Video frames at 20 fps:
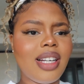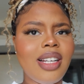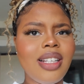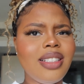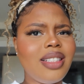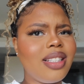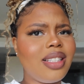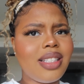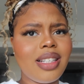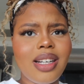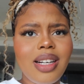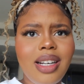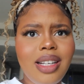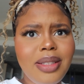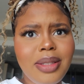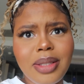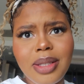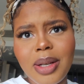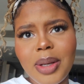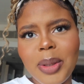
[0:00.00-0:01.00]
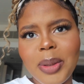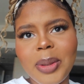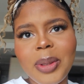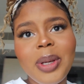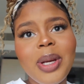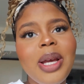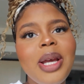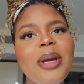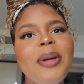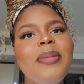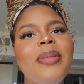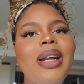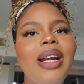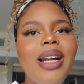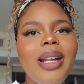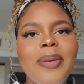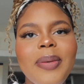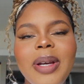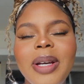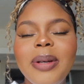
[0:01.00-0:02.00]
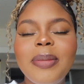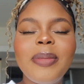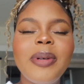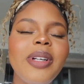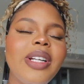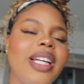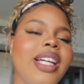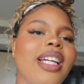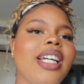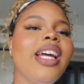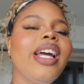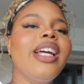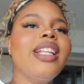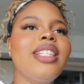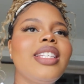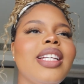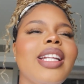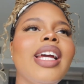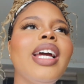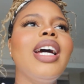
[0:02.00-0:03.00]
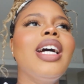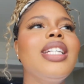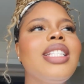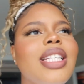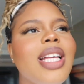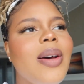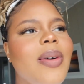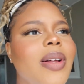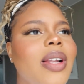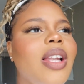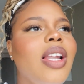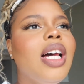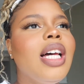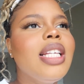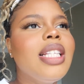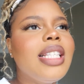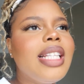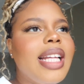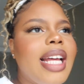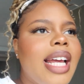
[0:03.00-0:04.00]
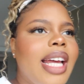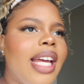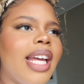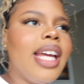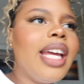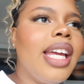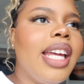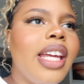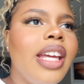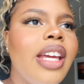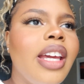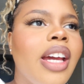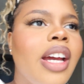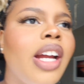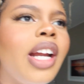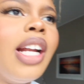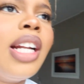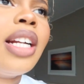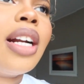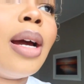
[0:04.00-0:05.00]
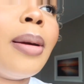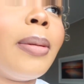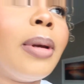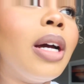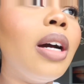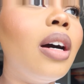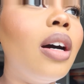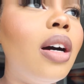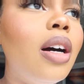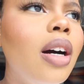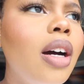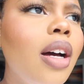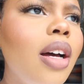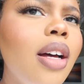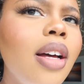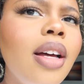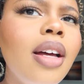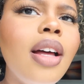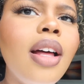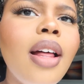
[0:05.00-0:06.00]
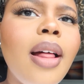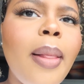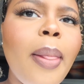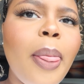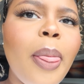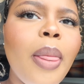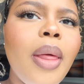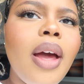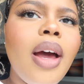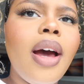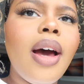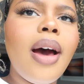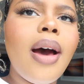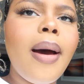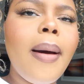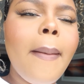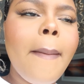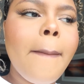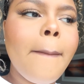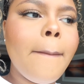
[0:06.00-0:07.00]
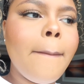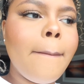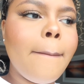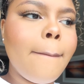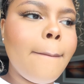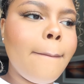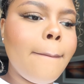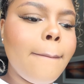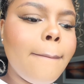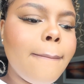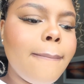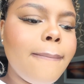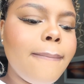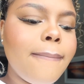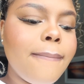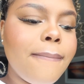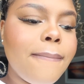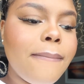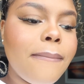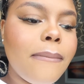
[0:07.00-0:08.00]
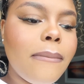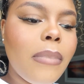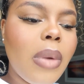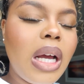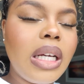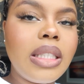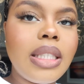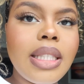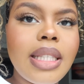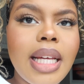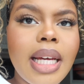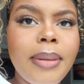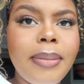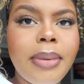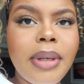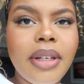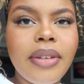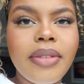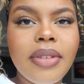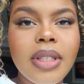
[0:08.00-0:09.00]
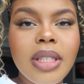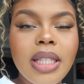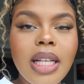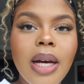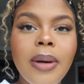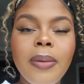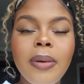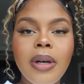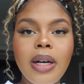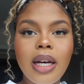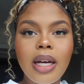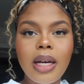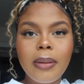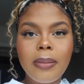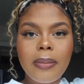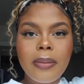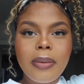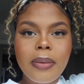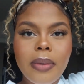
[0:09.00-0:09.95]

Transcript: unnecessarily so but anyway good morning today is our last day here in Gqeberha um I just had breakfast I woke up